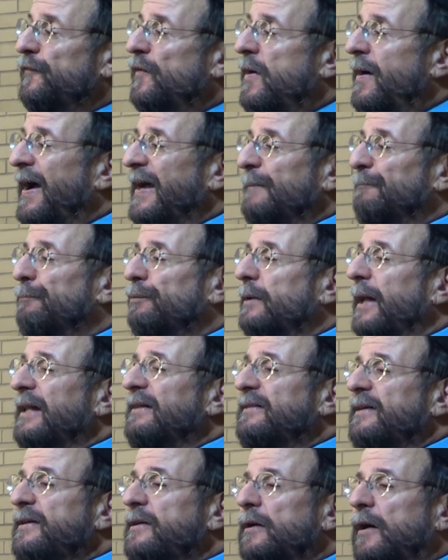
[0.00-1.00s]
find
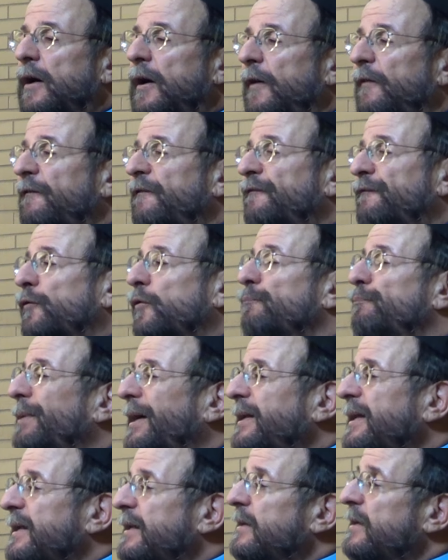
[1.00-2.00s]
plenty of
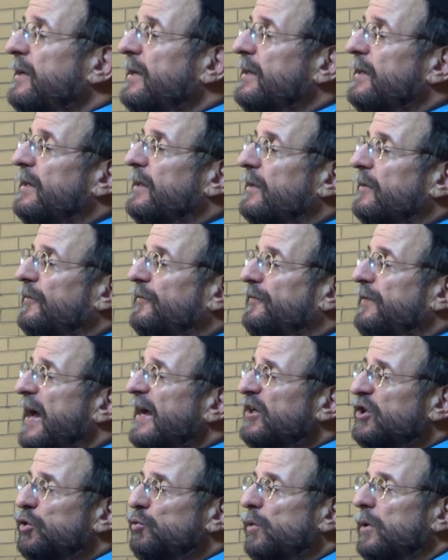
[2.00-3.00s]
forbidden
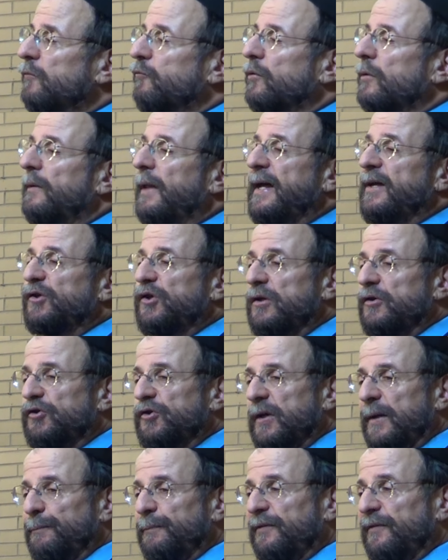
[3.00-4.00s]
sexual
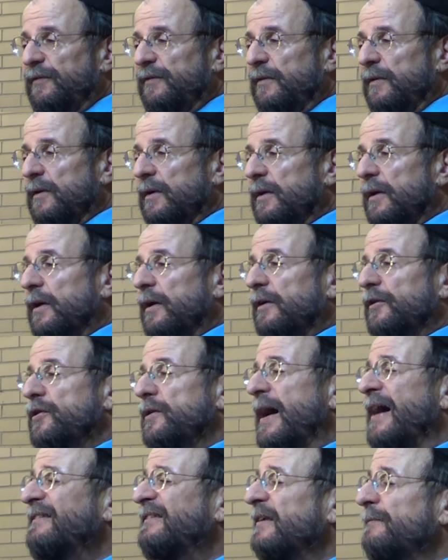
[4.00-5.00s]
relationships.
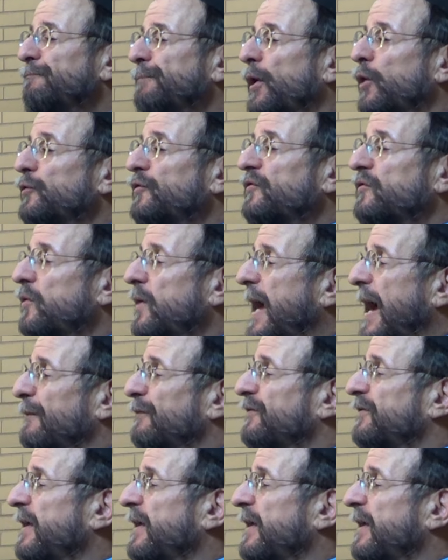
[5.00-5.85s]
You're not supposed to have